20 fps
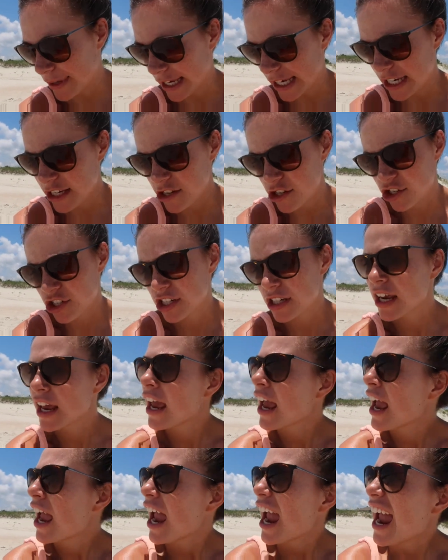beach
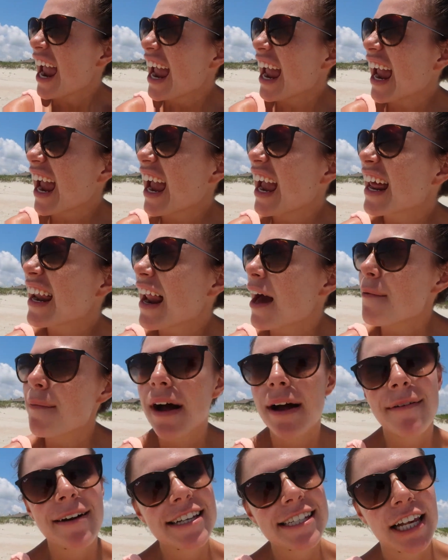and
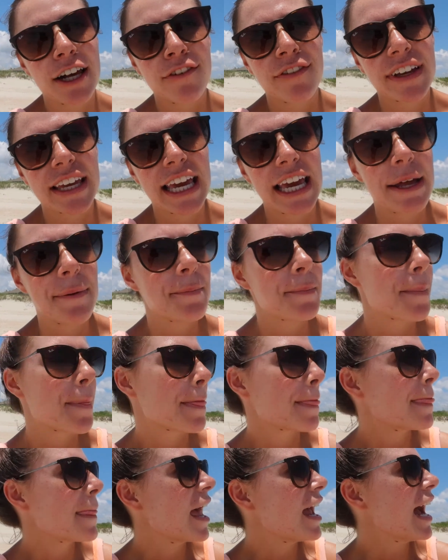by myself again.
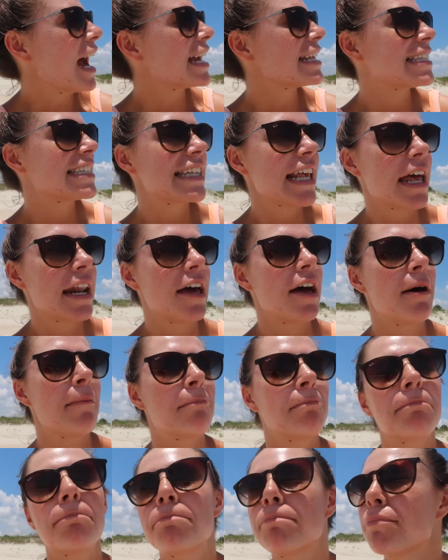I set up
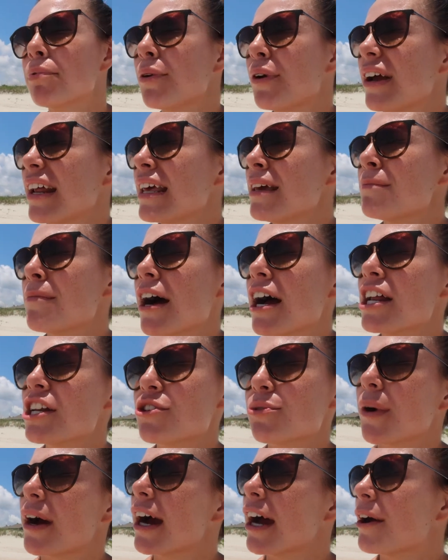pretty
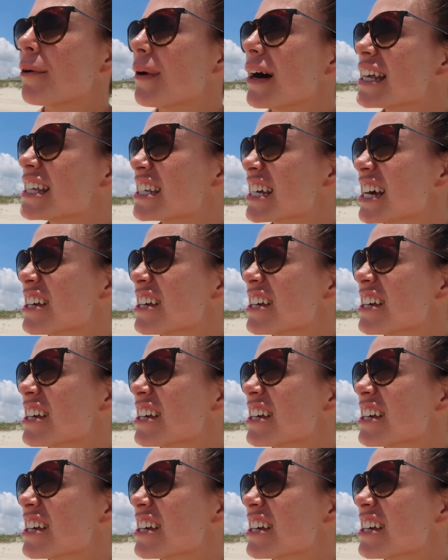much where I was